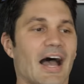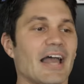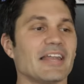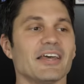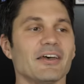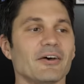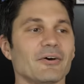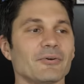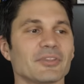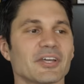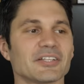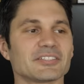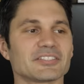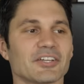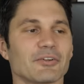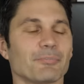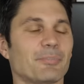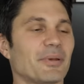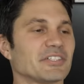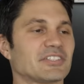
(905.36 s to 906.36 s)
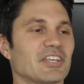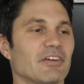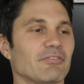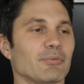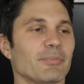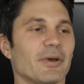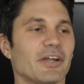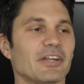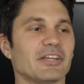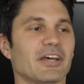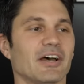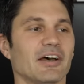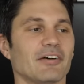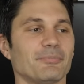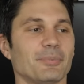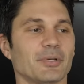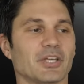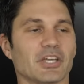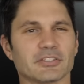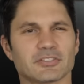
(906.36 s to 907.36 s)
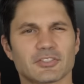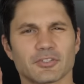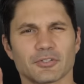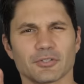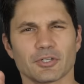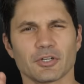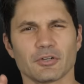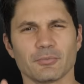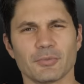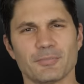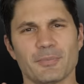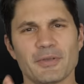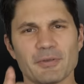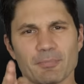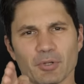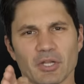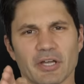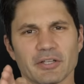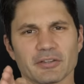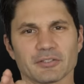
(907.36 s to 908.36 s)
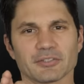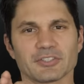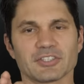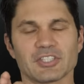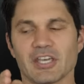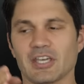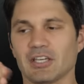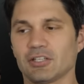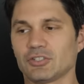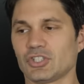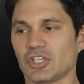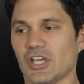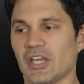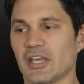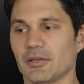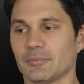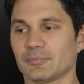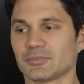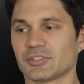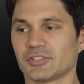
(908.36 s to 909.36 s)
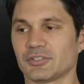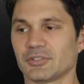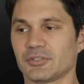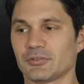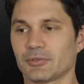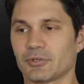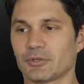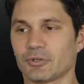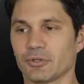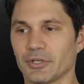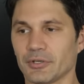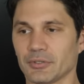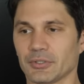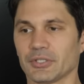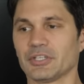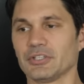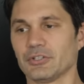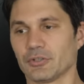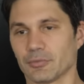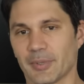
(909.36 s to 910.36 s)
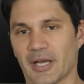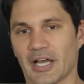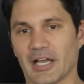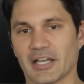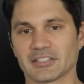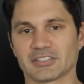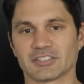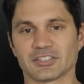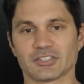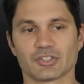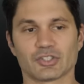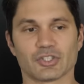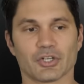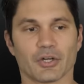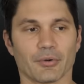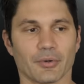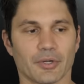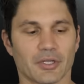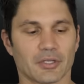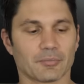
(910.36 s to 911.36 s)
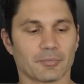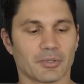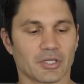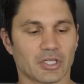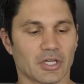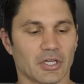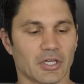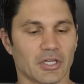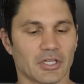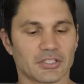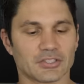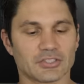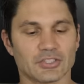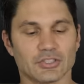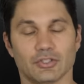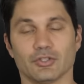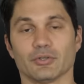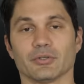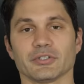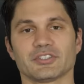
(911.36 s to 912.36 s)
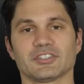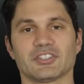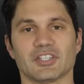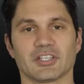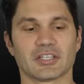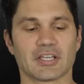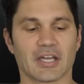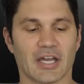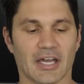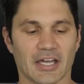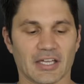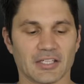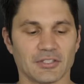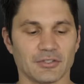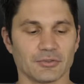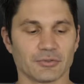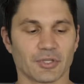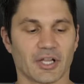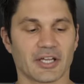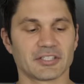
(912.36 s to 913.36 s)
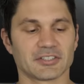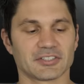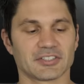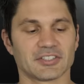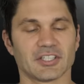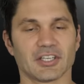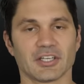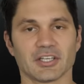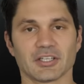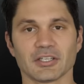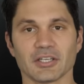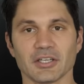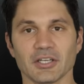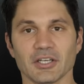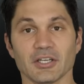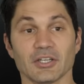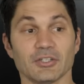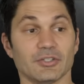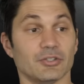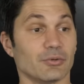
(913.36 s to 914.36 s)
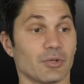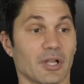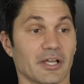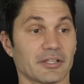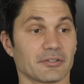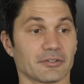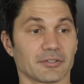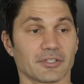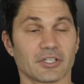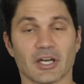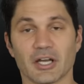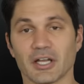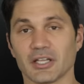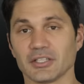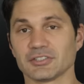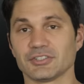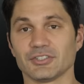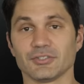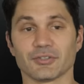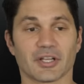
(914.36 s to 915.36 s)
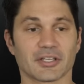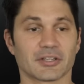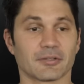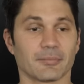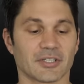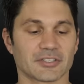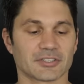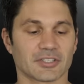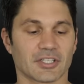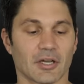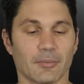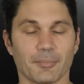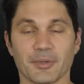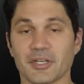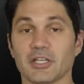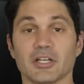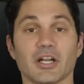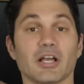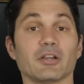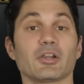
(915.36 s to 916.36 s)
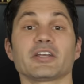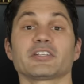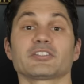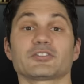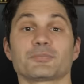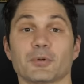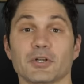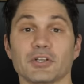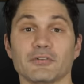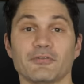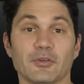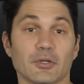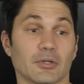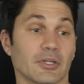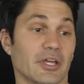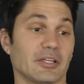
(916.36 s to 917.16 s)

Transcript: I know that's gonna piss everybody off because there are gonna be people out there saying, James, clearly your bias is showing because you're a SIG guy, you like SIG, you like their guns, you like them as a company, and I like Springfield.